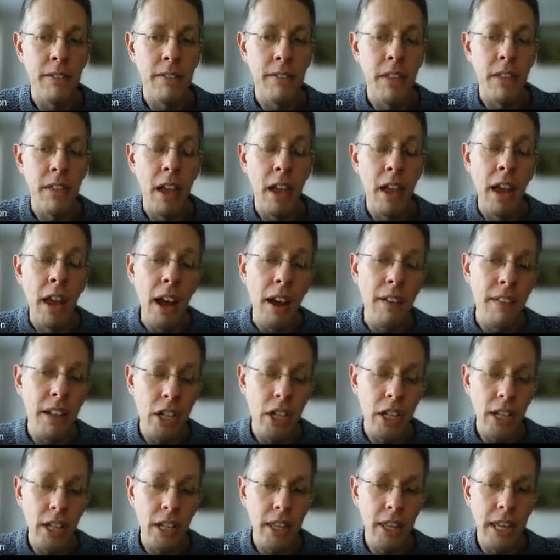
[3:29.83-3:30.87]
Eventually,
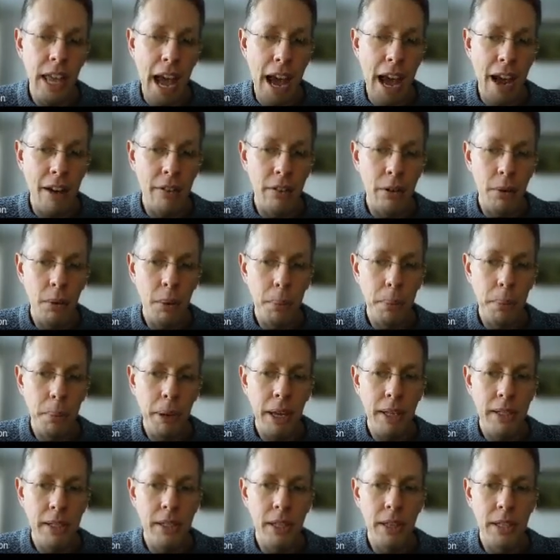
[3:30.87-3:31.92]
the arrow appears in
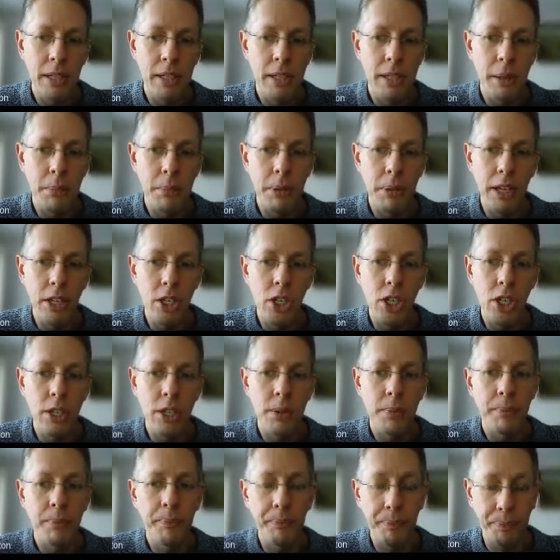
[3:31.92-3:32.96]
the simulation,
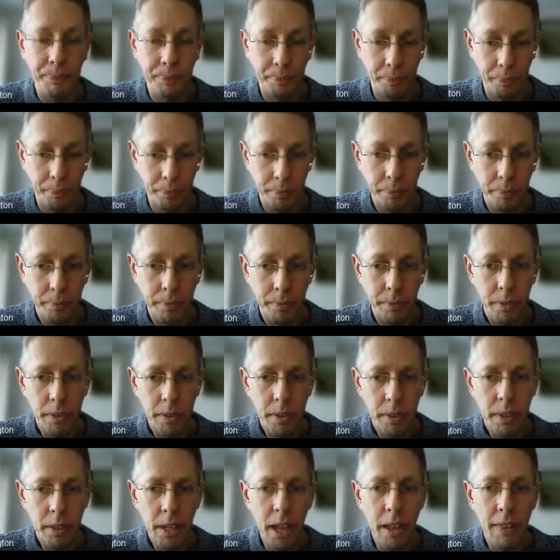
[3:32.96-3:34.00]
and
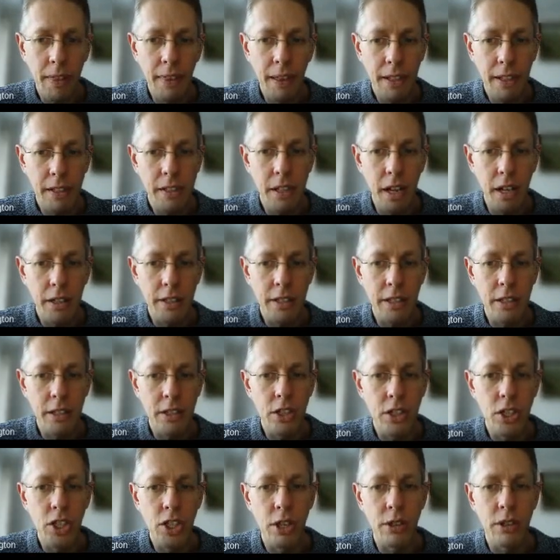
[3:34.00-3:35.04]
that's starting to show the
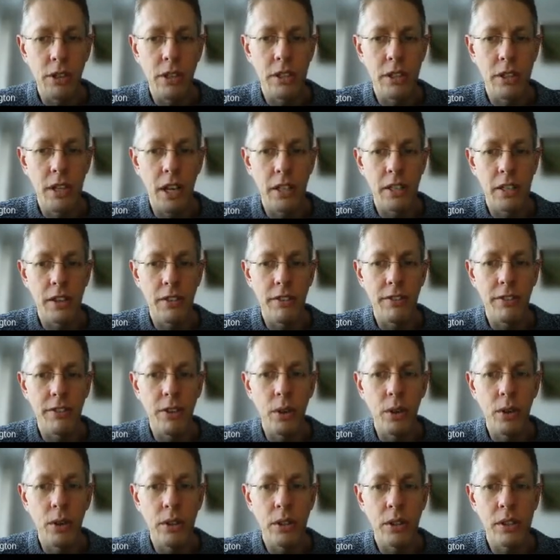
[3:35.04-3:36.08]
size of the force.
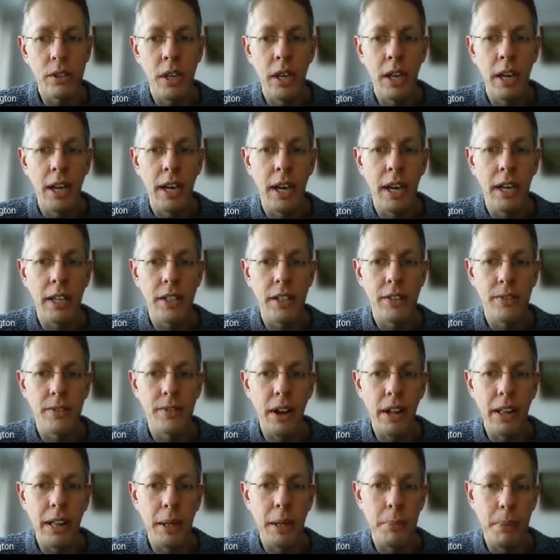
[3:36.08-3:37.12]
It's finally
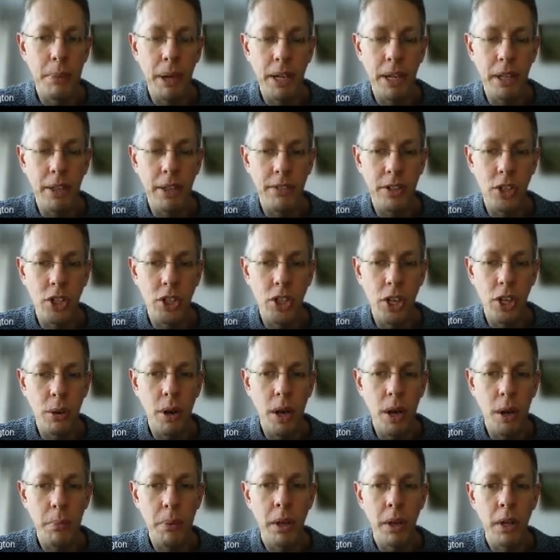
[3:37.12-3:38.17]
big enough to show up.
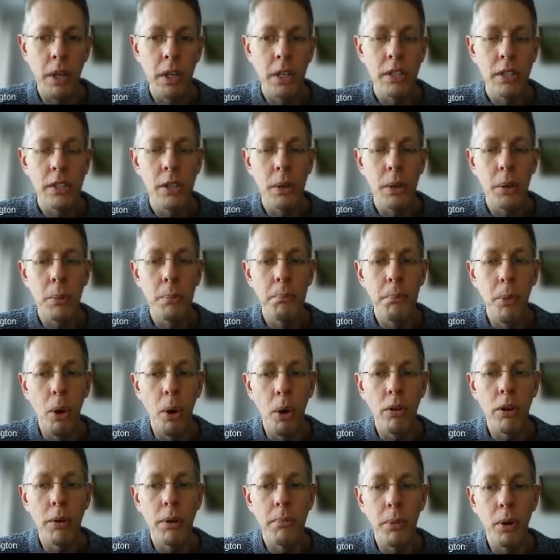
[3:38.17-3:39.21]
So more and
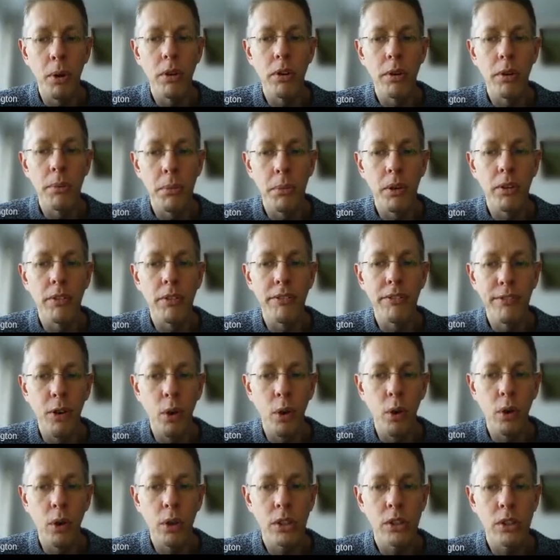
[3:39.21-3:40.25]
more and more force
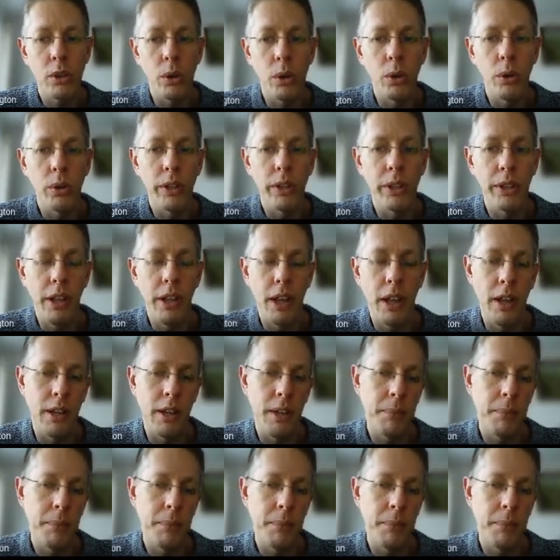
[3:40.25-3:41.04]
all the time.